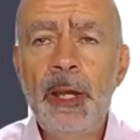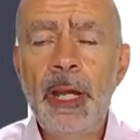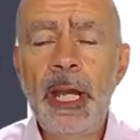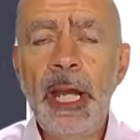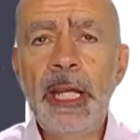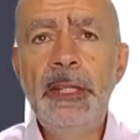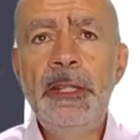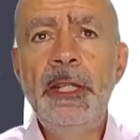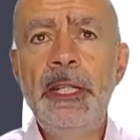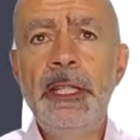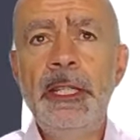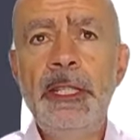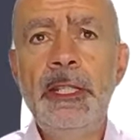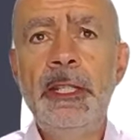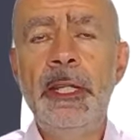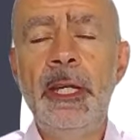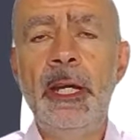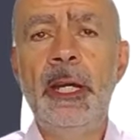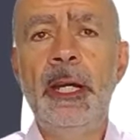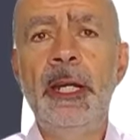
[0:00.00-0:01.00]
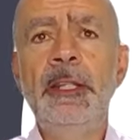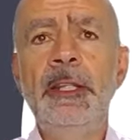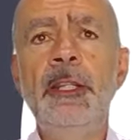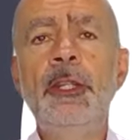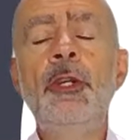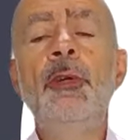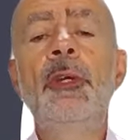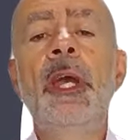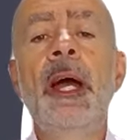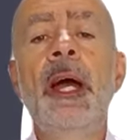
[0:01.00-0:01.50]
In
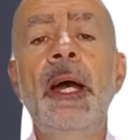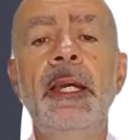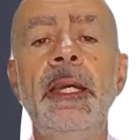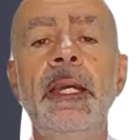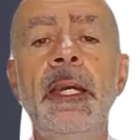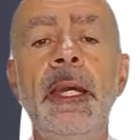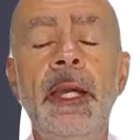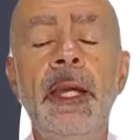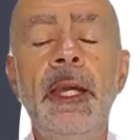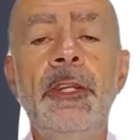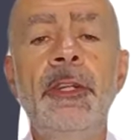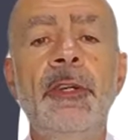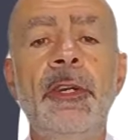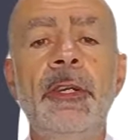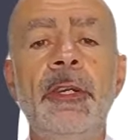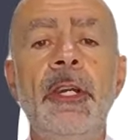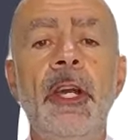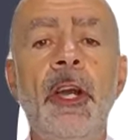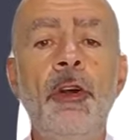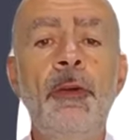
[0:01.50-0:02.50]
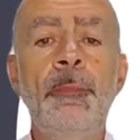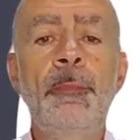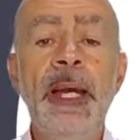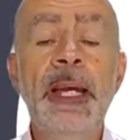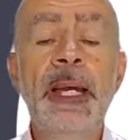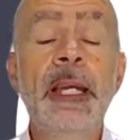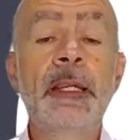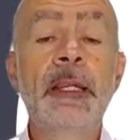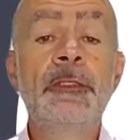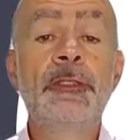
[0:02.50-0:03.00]
the UK, you can go
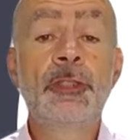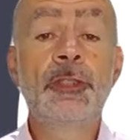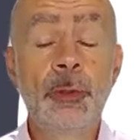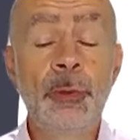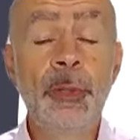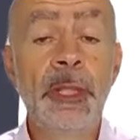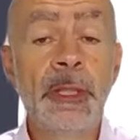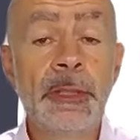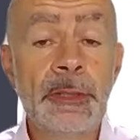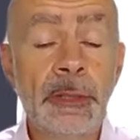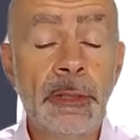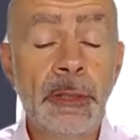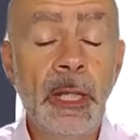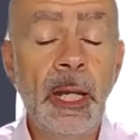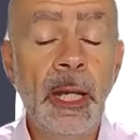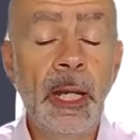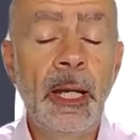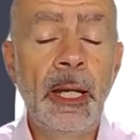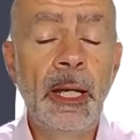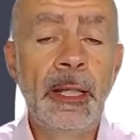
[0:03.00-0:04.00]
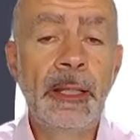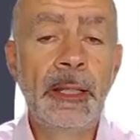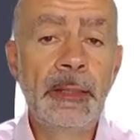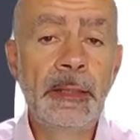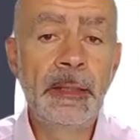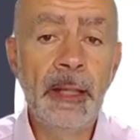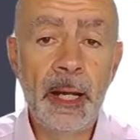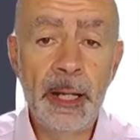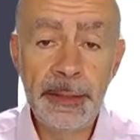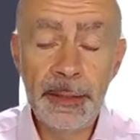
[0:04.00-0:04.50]
back 2 years.
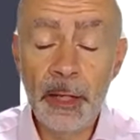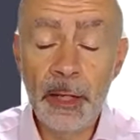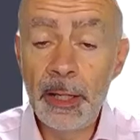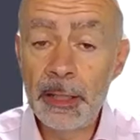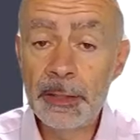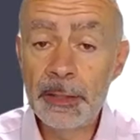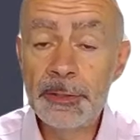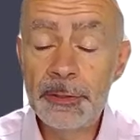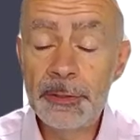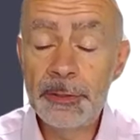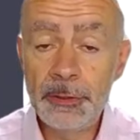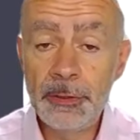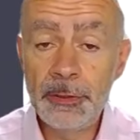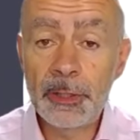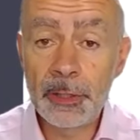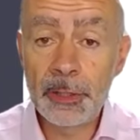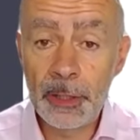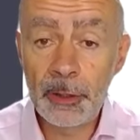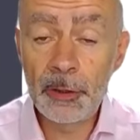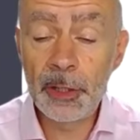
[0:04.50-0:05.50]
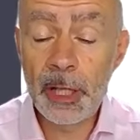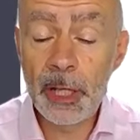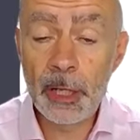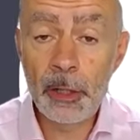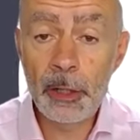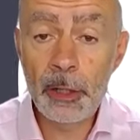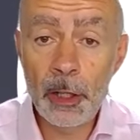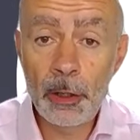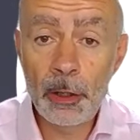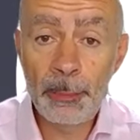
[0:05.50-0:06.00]
In Ireland, you can only
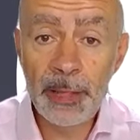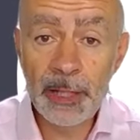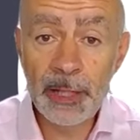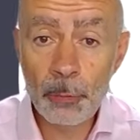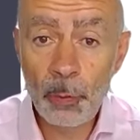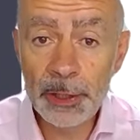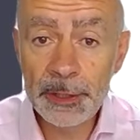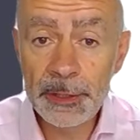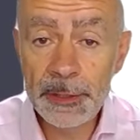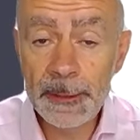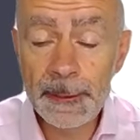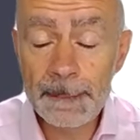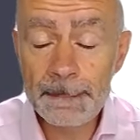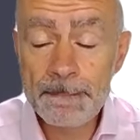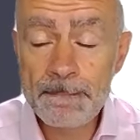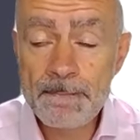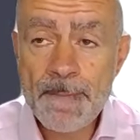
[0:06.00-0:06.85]
go back 1 year.